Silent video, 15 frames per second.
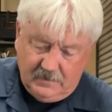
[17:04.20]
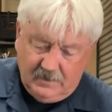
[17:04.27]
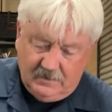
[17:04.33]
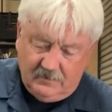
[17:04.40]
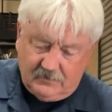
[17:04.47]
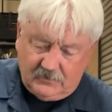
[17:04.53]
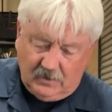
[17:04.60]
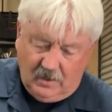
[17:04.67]
and
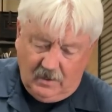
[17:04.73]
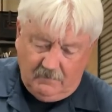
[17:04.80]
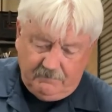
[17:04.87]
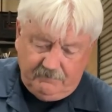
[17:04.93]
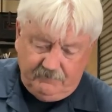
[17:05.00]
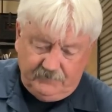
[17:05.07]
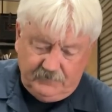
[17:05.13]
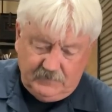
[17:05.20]
the top,
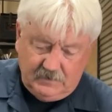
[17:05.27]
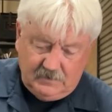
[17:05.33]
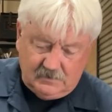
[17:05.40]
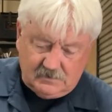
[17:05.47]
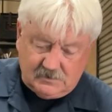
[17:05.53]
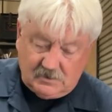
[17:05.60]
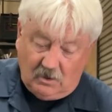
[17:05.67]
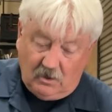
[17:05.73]

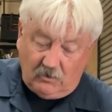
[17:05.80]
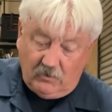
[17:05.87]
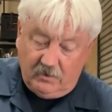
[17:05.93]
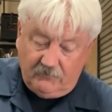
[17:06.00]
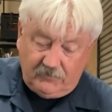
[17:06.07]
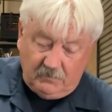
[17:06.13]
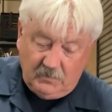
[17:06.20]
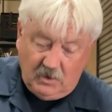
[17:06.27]
soldering
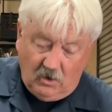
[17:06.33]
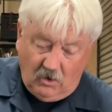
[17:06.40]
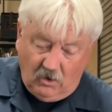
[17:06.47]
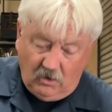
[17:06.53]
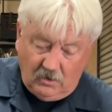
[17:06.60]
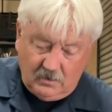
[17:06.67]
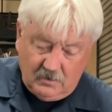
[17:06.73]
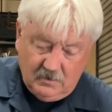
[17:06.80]
from the
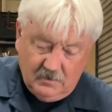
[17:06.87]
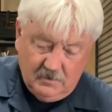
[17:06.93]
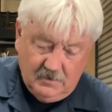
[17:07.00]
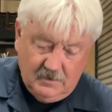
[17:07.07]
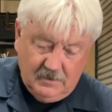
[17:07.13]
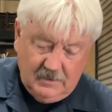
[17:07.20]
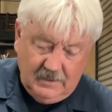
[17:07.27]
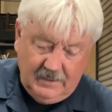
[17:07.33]
heart.
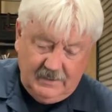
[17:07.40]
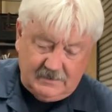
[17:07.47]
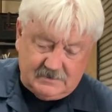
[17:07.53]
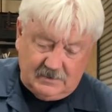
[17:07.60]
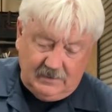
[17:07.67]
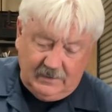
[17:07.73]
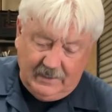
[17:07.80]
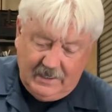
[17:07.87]
It's
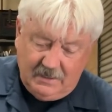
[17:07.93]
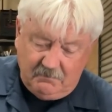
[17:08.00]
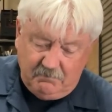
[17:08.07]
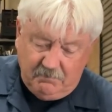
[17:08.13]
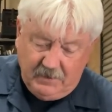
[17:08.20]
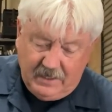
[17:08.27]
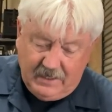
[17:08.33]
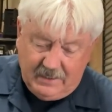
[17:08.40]

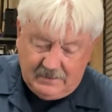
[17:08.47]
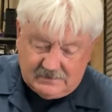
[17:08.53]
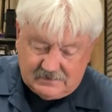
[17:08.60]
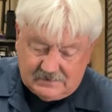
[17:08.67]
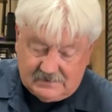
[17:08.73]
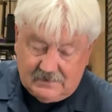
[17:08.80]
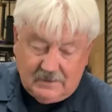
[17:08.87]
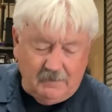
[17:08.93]

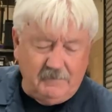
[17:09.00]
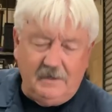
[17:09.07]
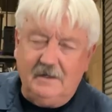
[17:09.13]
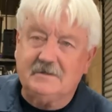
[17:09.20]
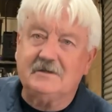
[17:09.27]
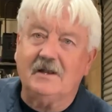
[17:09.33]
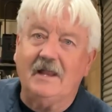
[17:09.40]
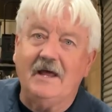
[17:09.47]
lead-based. I mean,
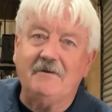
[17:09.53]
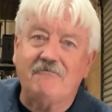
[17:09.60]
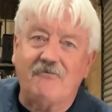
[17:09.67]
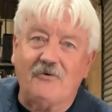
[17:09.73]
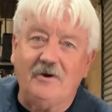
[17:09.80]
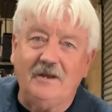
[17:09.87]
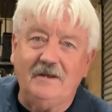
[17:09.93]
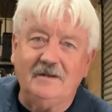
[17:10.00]
it's
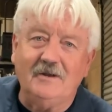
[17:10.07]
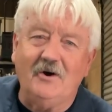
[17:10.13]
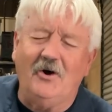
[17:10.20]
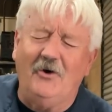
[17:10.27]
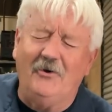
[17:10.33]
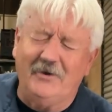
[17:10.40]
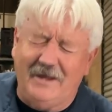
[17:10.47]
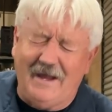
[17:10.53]
lead-free.
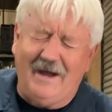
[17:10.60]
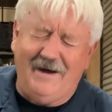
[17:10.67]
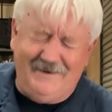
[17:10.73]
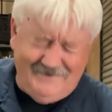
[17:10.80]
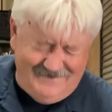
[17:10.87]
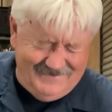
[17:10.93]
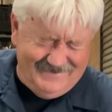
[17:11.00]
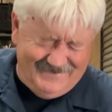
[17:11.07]
No, yeah,
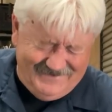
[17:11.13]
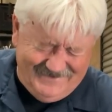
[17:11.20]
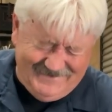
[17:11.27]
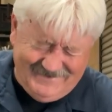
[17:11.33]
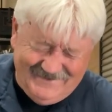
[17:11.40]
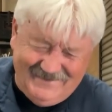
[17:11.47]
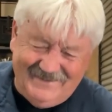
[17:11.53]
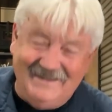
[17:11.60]

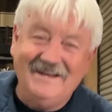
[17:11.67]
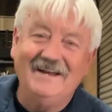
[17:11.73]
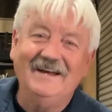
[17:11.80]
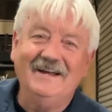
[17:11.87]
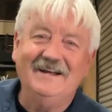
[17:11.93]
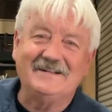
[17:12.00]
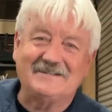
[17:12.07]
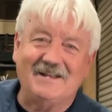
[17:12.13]

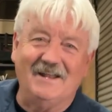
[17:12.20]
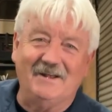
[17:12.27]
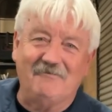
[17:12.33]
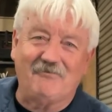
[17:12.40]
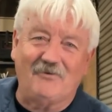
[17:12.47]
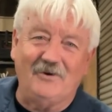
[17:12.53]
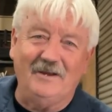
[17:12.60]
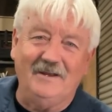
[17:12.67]
it's
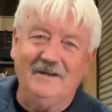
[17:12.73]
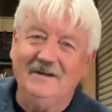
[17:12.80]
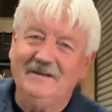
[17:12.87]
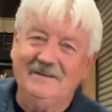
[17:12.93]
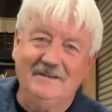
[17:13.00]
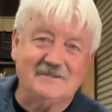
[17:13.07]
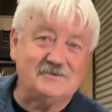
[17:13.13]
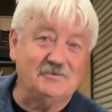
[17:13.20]
lead-free.
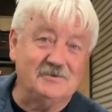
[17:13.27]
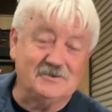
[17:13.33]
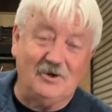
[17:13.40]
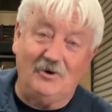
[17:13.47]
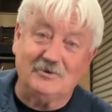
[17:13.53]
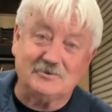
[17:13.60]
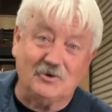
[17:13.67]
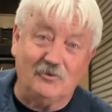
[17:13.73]
This one's
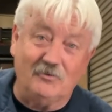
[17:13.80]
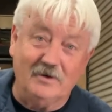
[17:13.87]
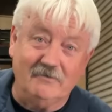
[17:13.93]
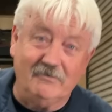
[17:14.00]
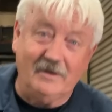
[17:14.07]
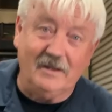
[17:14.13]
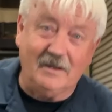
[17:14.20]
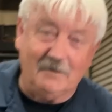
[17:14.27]
also
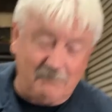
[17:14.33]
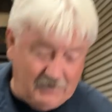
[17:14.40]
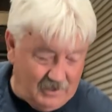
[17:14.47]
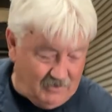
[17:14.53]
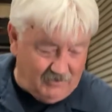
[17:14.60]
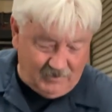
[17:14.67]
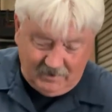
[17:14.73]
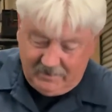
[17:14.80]
riveting,
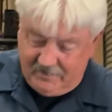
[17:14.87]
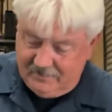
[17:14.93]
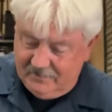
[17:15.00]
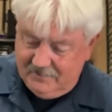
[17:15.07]
apparently.